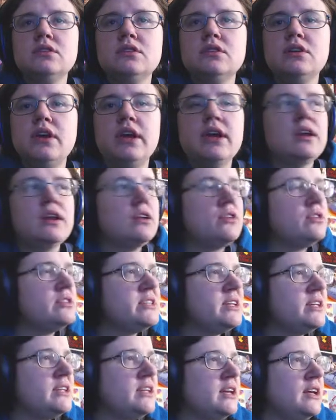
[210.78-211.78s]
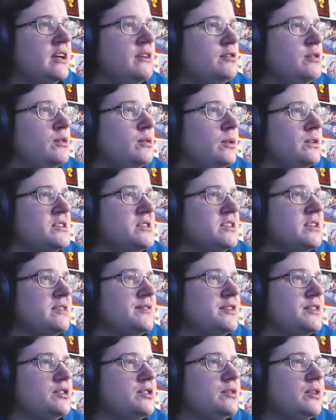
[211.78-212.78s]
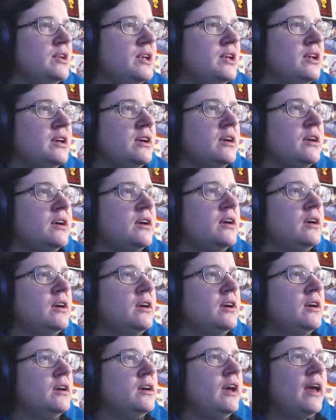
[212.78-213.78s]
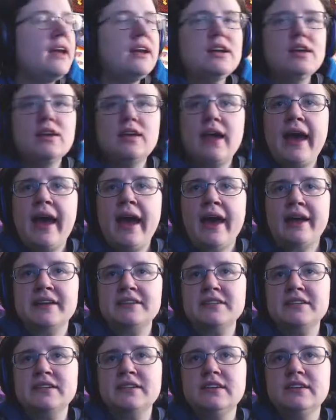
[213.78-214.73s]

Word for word: And it looks like they give you all the stuff that you need here. And a hat.